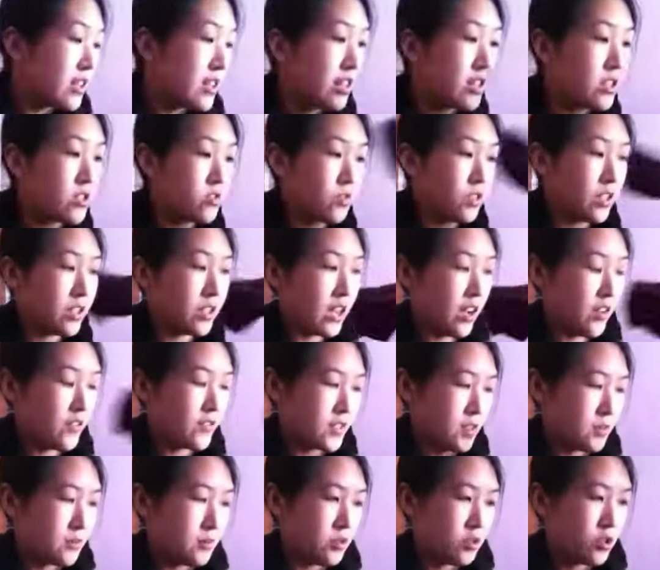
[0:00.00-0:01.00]
It's really
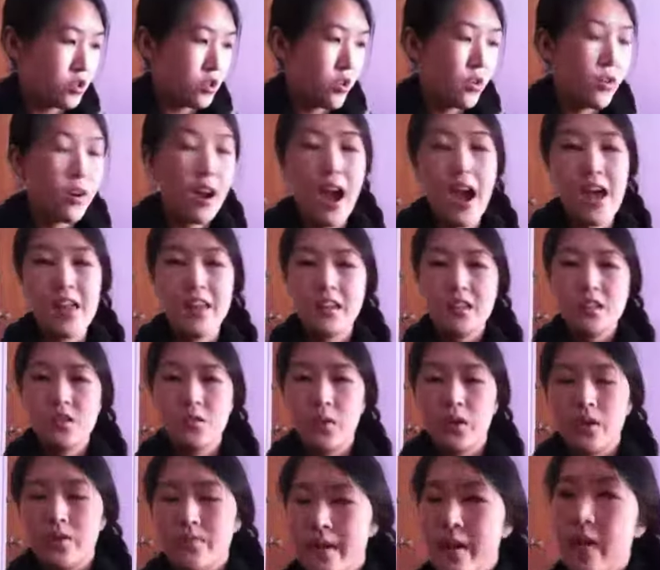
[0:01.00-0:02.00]
comfortable, so I like to
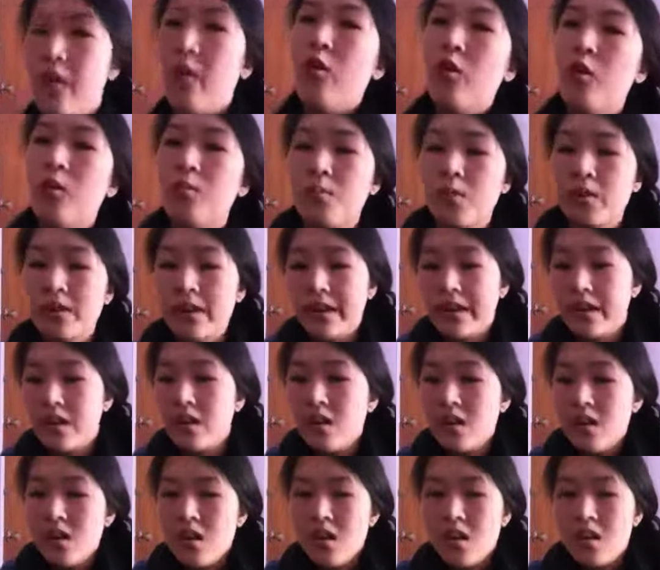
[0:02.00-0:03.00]
wear them at home or, like,
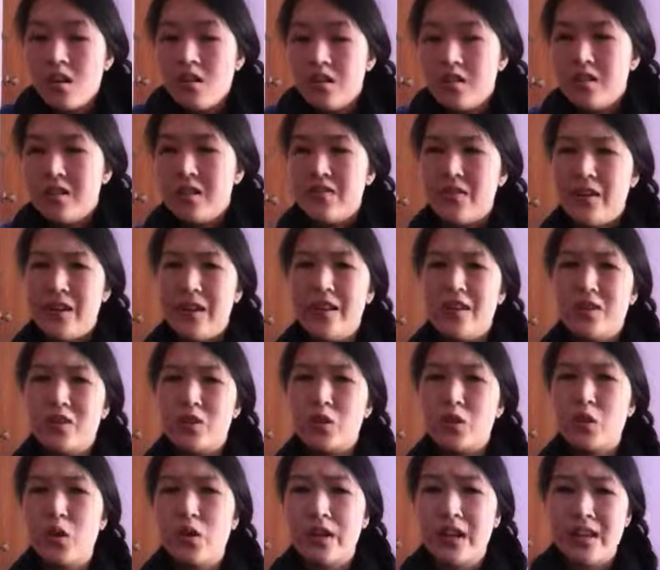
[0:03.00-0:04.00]
if I need
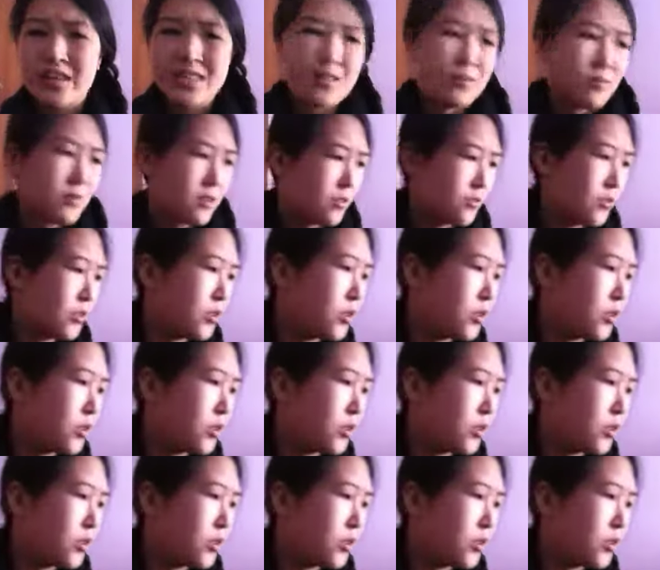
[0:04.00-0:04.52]
to go get something